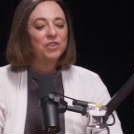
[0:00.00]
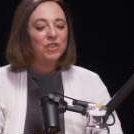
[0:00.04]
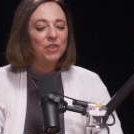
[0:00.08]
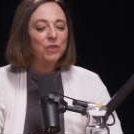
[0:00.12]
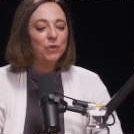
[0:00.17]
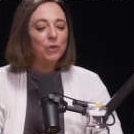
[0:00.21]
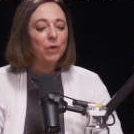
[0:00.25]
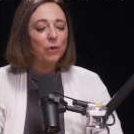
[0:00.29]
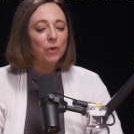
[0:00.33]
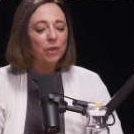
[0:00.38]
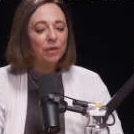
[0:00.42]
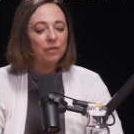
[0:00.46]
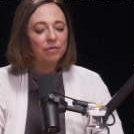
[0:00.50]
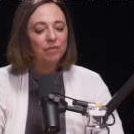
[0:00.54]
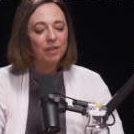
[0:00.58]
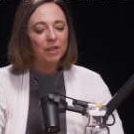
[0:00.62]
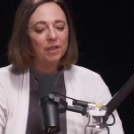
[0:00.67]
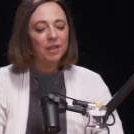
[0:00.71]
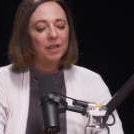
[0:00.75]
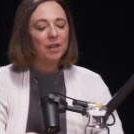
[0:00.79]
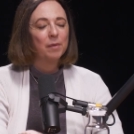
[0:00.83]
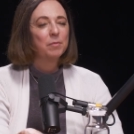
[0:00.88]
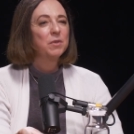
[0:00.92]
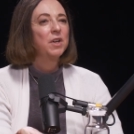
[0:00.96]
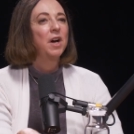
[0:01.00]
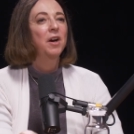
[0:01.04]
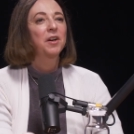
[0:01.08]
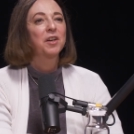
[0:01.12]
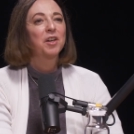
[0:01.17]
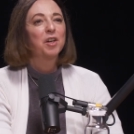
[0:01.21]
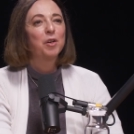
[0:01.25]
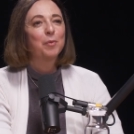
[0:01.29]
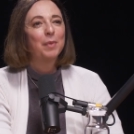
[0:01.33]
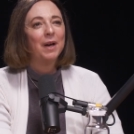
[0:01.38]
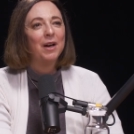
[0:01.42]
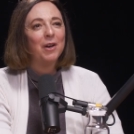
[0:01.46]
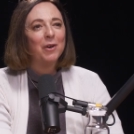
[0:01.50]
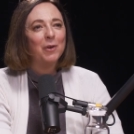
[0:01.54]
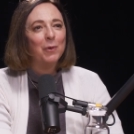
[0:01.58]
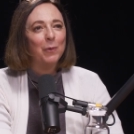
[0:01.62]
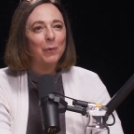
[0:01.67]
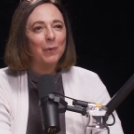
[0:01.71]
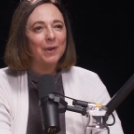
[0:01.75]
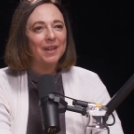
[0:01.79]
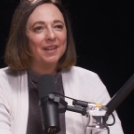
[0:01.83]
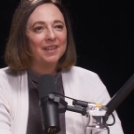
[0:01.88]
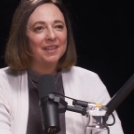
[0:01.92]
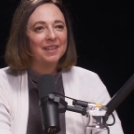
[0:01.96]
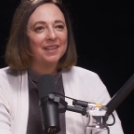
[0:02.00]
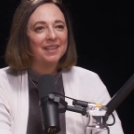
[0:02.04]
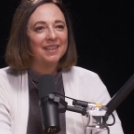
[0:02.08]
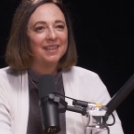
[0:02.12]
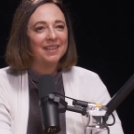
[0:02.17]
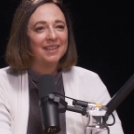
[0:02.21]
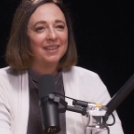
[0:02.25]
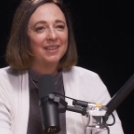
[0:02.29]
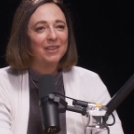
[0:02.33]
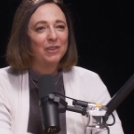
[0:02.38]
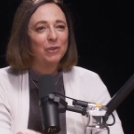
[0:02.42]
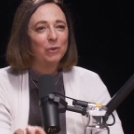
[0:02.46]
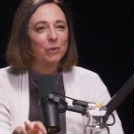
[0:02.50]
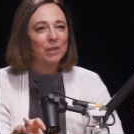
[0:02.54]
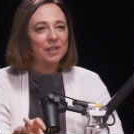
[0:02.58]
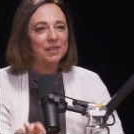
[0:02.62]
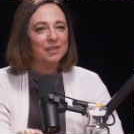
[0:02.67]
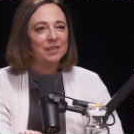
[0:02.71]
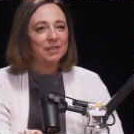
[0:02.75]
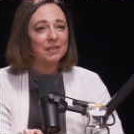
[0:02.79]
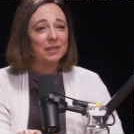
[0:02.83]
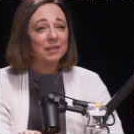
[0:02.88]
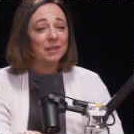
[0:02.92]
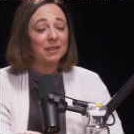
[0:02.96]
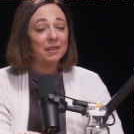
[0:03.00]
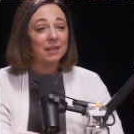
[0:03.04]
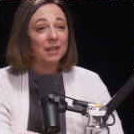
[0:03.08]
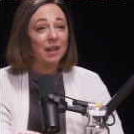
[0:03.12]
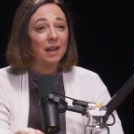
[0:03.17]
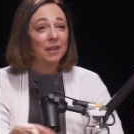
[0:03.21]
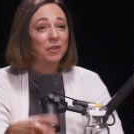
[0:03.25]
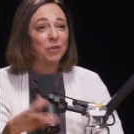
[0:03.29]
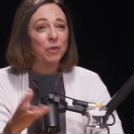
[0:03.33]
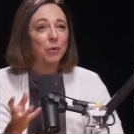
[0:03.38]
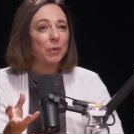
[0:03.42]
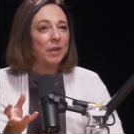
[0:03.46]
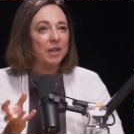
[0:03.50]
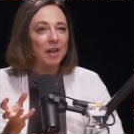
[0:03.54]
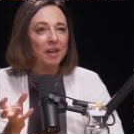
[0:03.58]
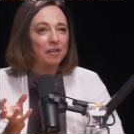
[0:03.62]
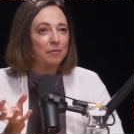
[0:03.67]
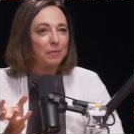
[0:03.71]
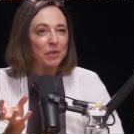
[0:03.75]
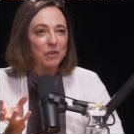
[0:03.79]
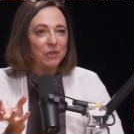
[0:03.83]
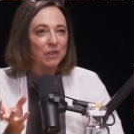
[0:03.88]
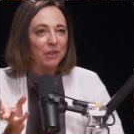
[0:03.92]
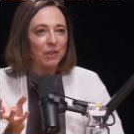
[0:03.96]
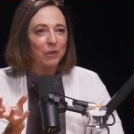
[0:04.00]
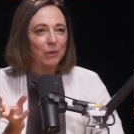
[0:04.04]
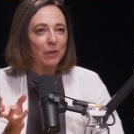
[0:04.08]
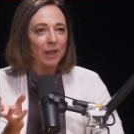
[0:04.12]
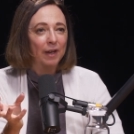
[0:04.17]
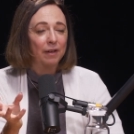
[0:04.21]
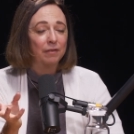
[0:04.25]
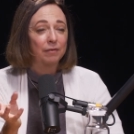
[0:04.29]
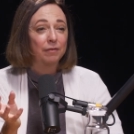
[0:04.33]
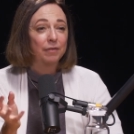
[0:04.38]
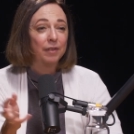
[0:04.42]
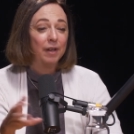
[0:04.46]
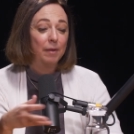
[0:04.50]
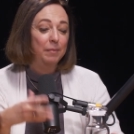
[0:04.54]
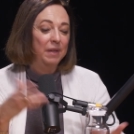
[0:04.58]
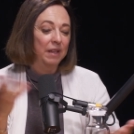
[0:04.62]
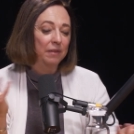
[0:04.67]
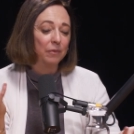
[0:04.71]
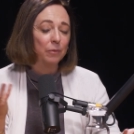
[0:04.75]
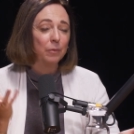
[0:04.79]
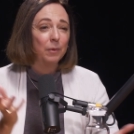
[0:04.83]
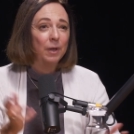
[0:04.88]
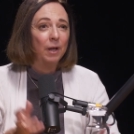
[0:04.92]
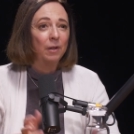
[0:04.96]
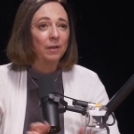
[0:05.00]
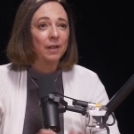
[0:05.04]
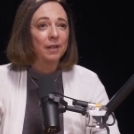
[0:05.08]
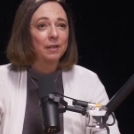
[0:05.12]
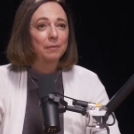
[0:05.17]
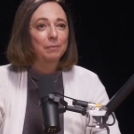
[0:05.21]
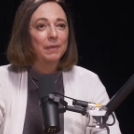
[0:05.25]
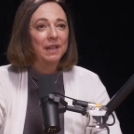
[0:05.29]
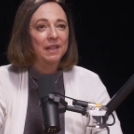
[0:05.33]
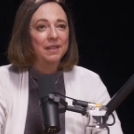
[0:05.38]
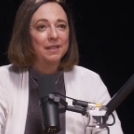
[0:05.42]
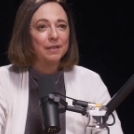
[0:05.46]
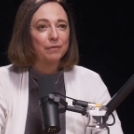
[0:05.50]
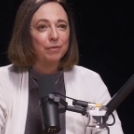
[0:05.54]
do you know the feeling i'm talking about when you listen i don't know what kind of music you love i mean we all like many